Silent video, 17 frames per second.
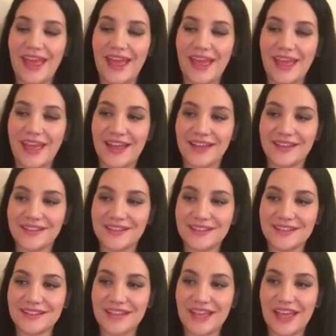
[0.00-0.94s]

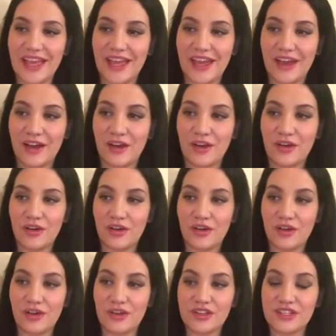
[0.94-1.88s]
And our
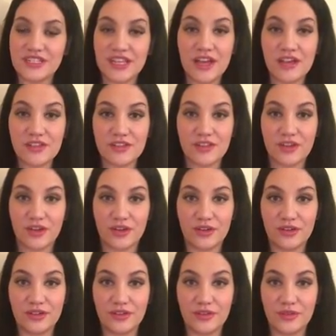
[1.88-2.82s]
south
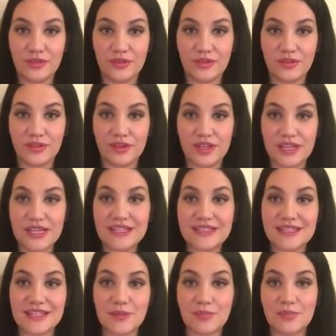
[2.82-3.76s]
node
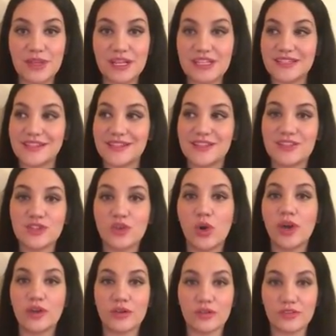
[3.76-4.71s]
is the
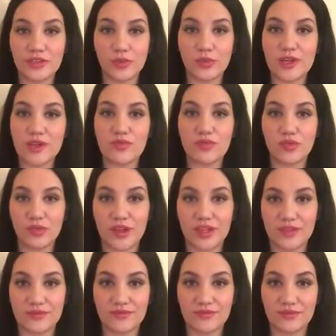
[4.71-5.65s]
soil that we grew
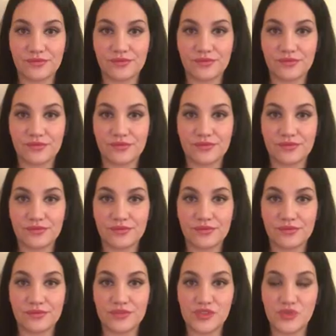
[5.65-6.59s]
in.
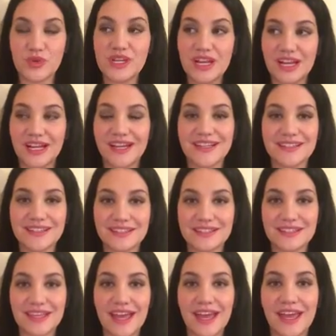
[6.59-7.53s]
So we can't
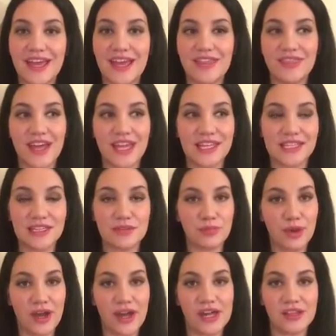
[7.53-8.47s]
stay in that little
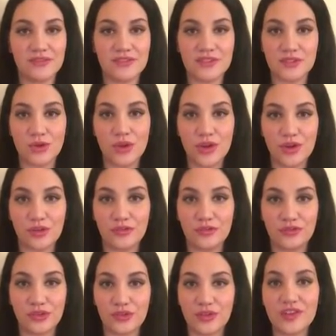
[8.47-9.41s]
pile of soil
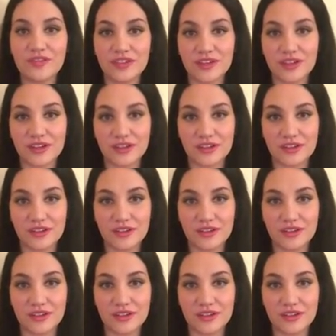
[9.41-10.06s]
forever.